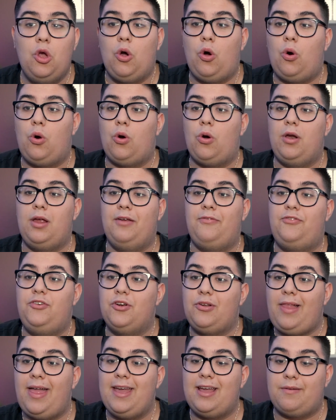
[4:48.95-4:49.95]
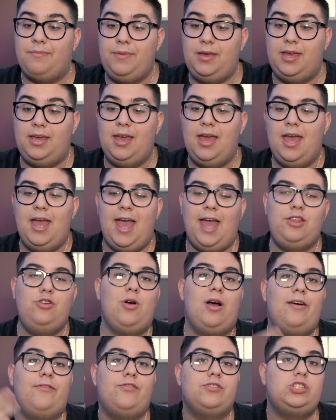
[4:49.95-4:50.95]
or if you're like me and you
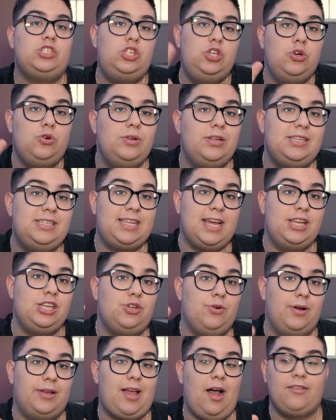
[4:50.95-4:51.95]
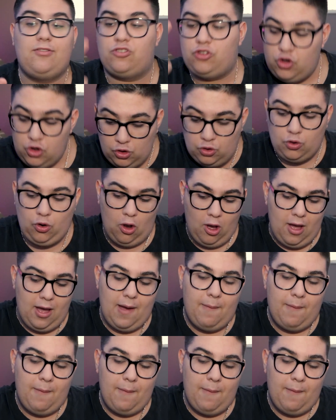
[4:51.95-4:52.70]
have 2 Nintendo accounts, 2